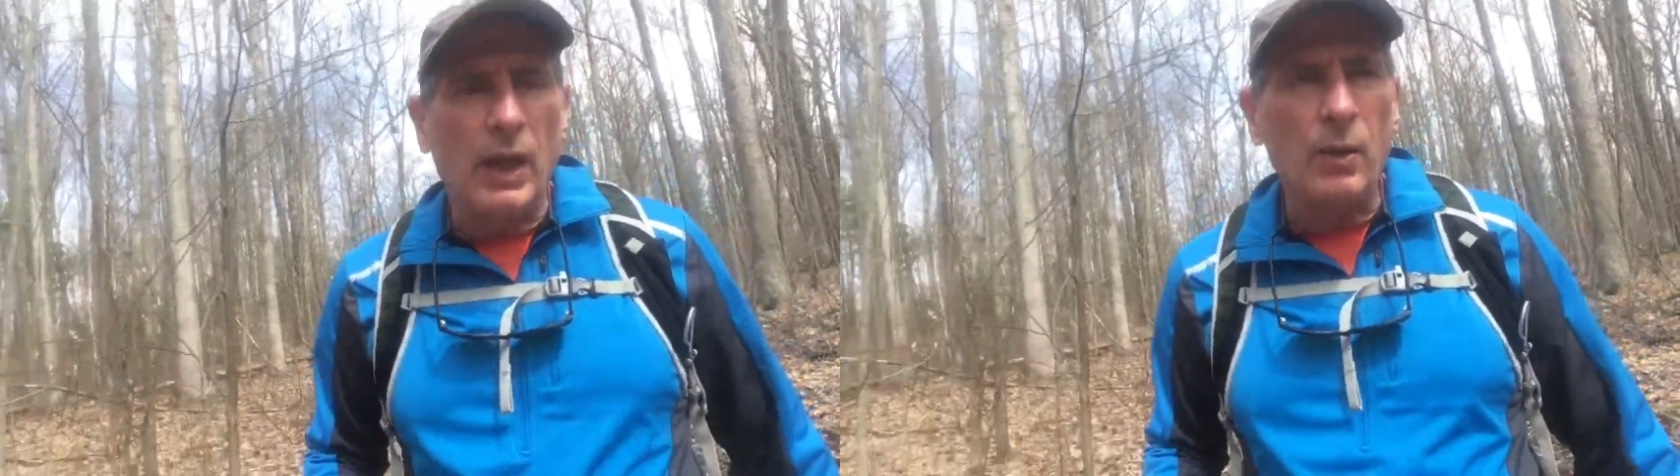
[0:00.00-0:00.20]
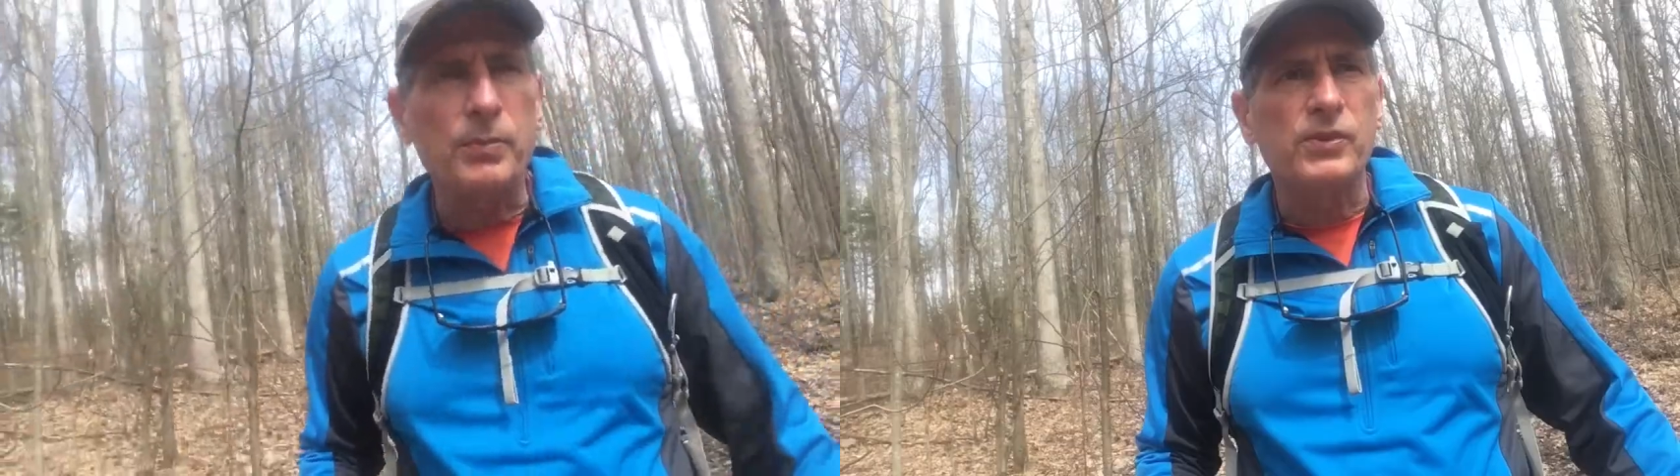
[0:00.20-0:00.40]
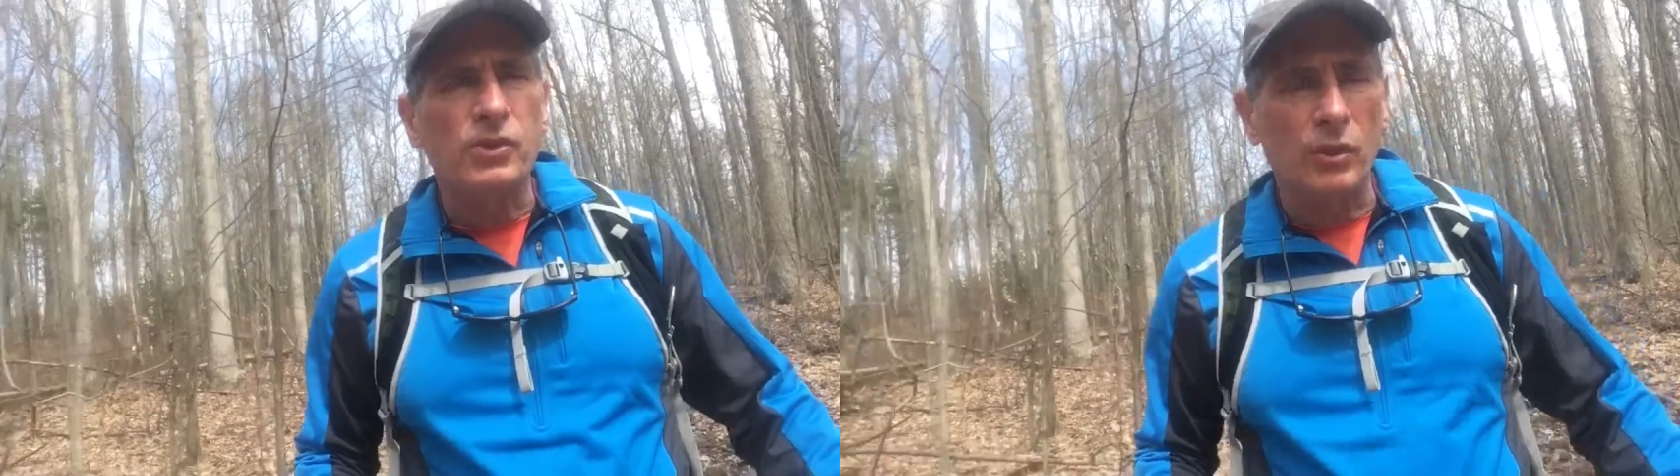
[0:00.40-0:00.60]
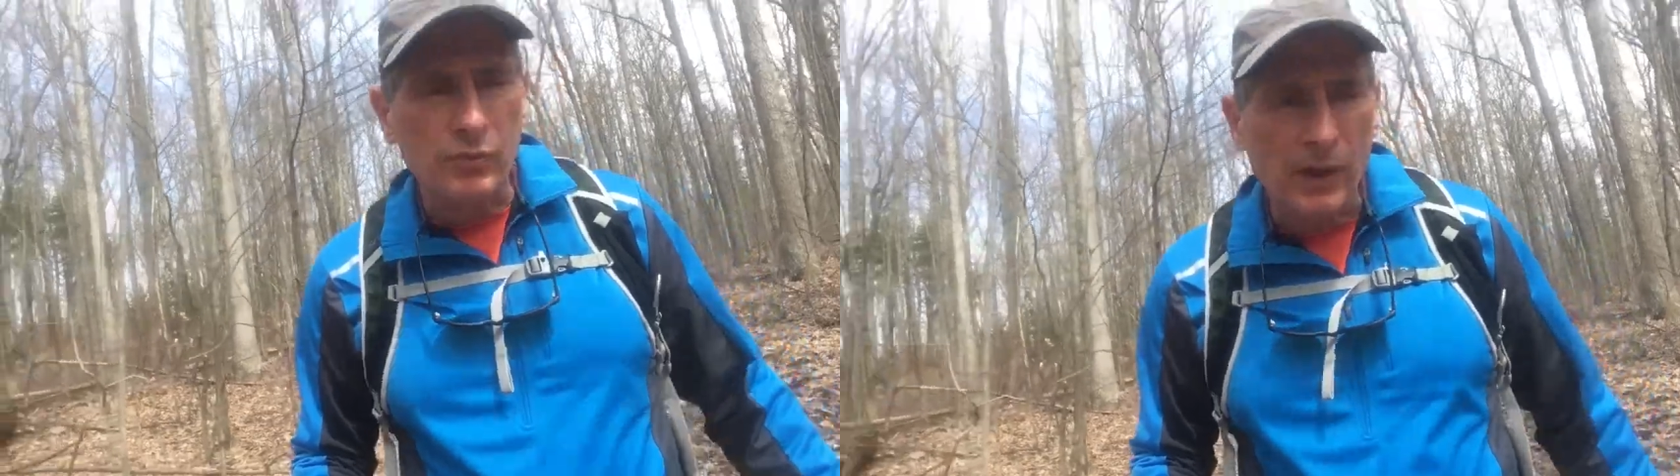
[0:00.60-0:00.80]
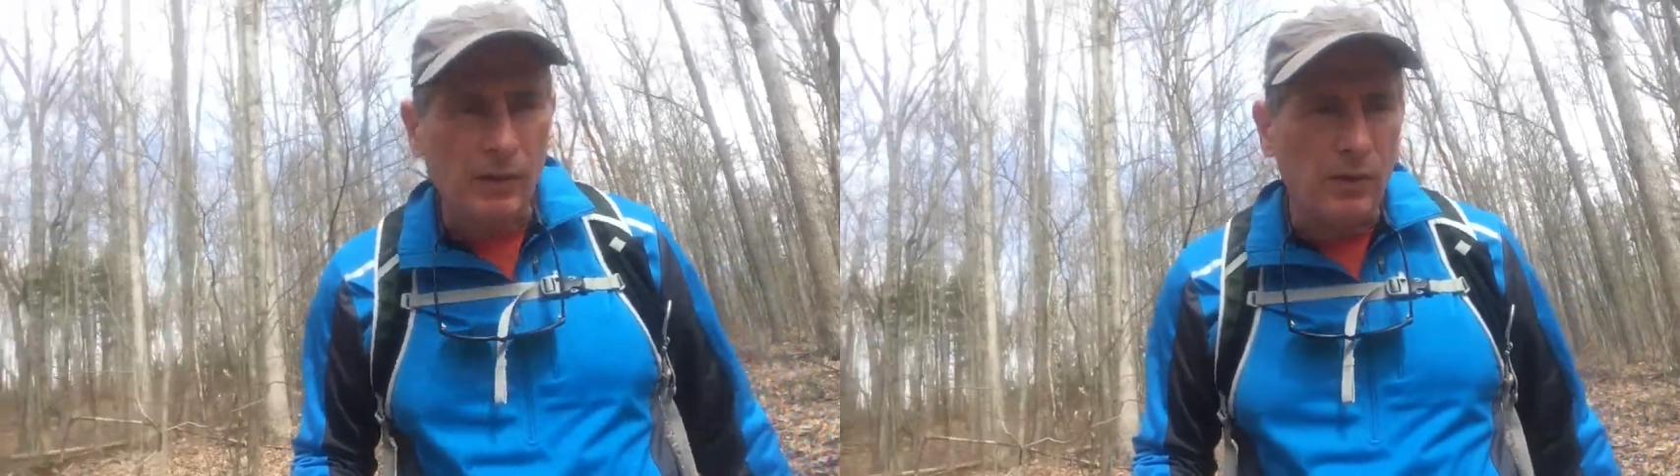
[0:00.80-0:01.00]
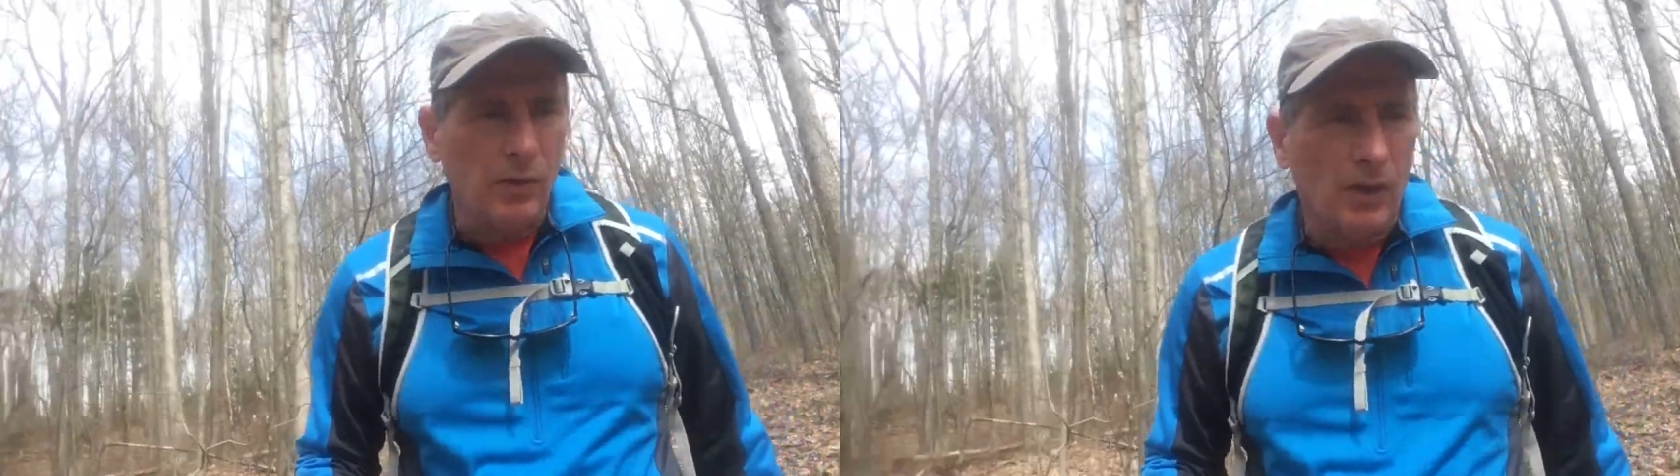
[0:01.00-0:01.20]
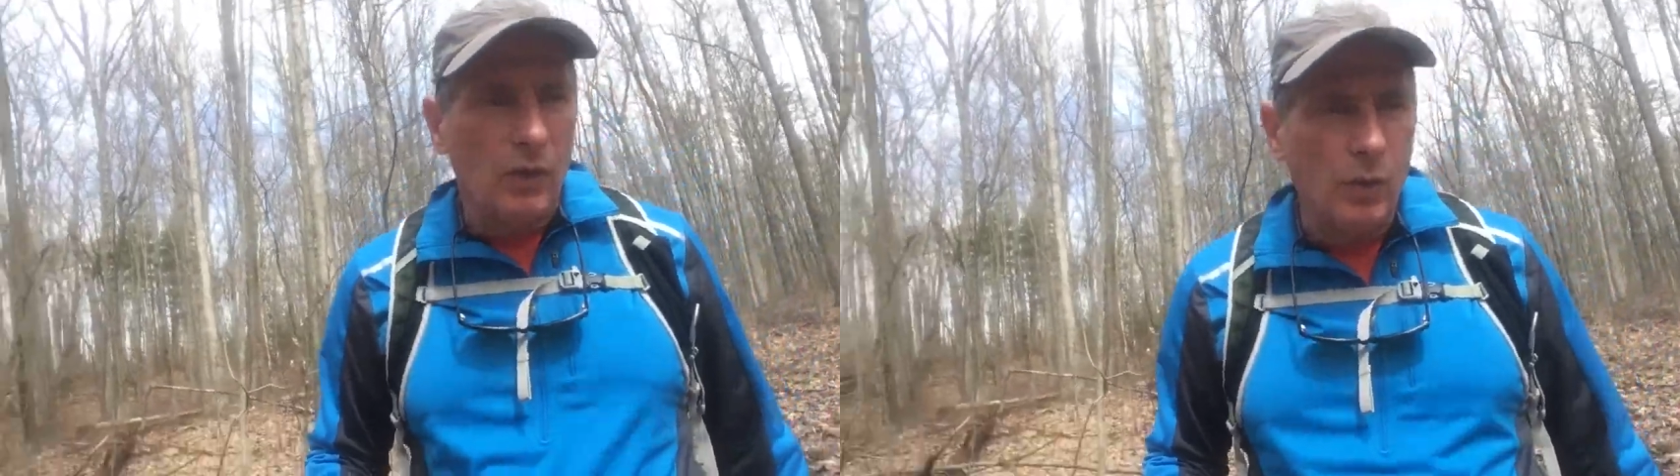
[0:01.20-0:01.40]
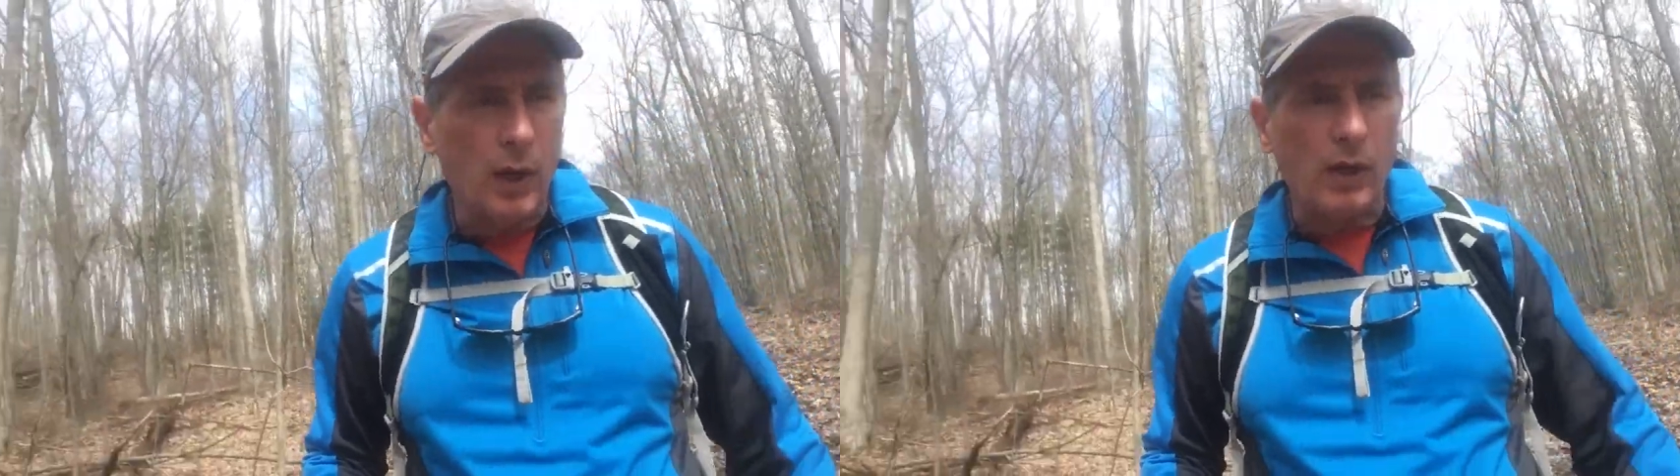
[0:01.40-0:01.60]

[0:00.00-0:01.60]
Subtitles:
helps children who